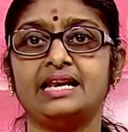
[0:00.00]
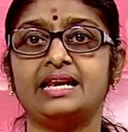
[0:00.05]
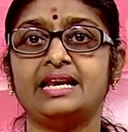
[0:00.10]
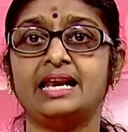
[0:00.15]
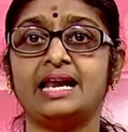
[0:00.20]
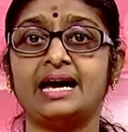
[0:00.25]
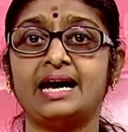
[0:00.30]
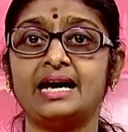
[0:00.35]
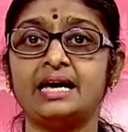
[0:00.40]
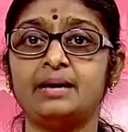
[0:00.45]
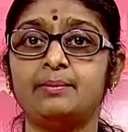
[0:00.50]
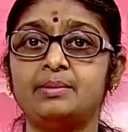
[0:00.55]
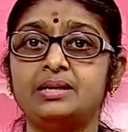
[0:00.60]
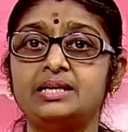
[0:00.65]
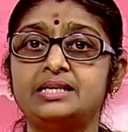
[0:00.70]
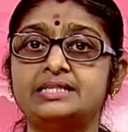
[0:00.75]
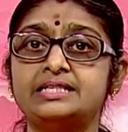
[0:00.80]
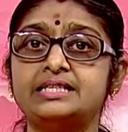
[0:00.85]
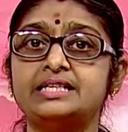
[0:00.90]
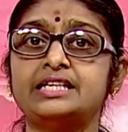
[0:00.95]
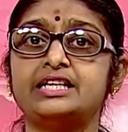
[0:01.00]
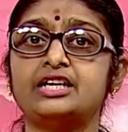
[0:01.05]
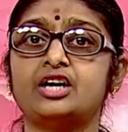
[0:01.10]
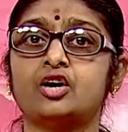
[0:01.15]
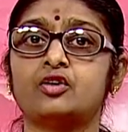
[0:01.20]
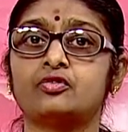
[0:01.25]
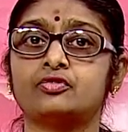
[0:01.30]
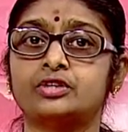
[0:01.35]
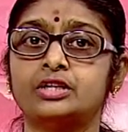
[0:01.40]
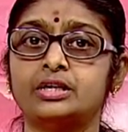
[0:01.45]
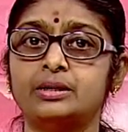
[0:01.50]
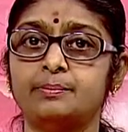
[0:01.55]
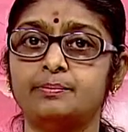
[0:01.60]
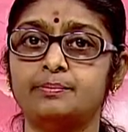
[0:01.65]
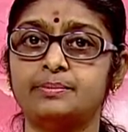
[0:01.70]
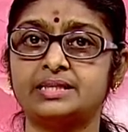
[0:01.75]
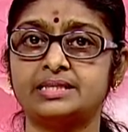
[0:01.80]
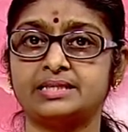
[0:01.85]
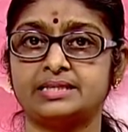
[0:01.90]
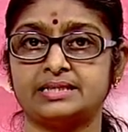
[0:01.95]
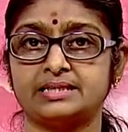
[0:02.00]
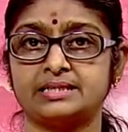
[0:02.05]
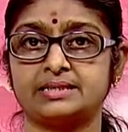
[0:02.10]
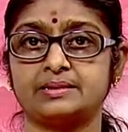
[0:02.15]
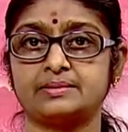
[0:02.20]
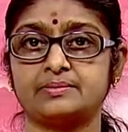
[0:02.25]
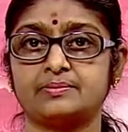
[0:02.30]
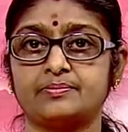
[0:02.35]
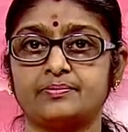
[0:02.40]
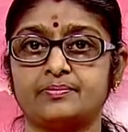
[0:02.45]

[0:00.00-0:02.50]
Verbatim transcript: liability of the business.